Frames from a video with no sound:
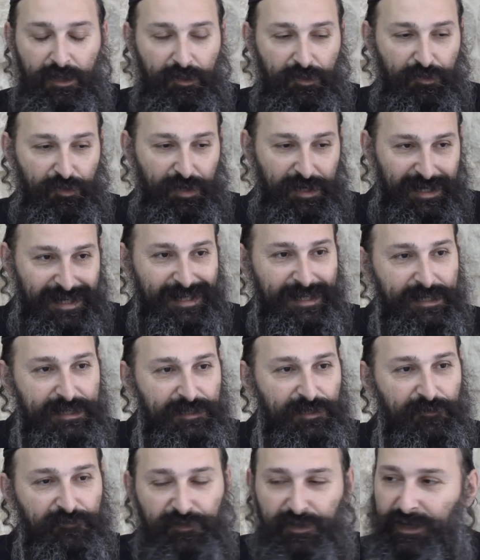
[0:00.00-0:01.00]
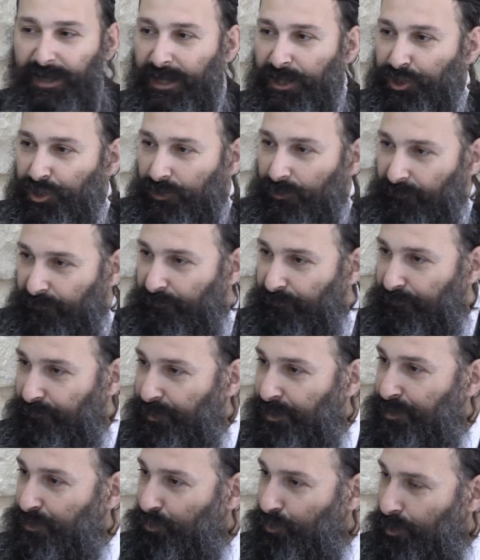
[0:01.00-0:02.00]
The needs of the nation of
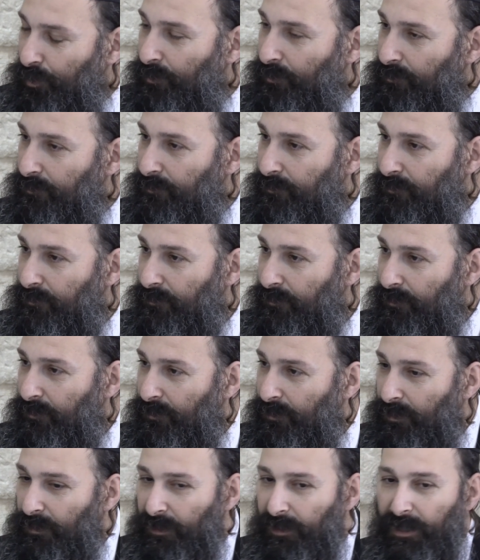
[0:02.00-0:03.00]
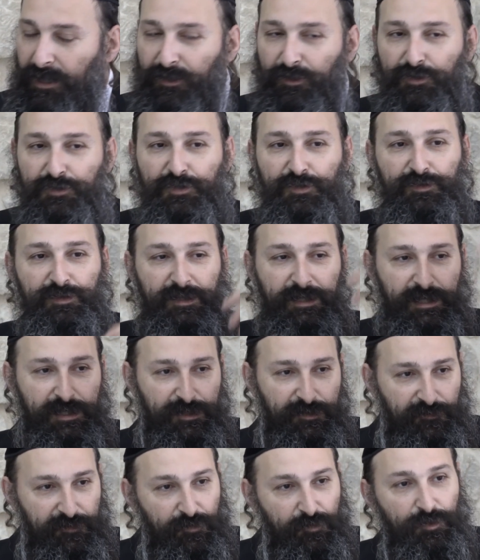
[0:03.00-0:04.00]
this world, and also the
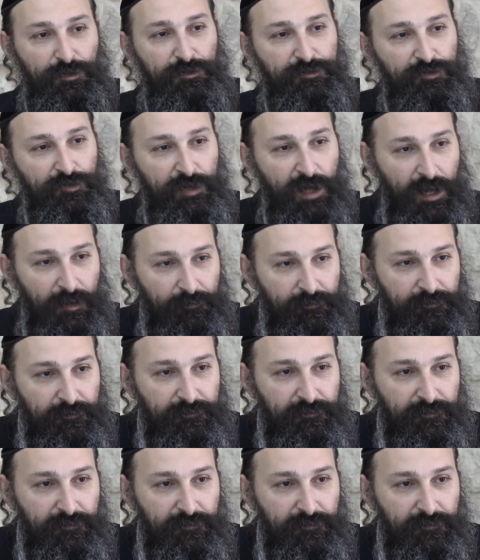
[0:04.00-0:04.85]
needs of the world to come.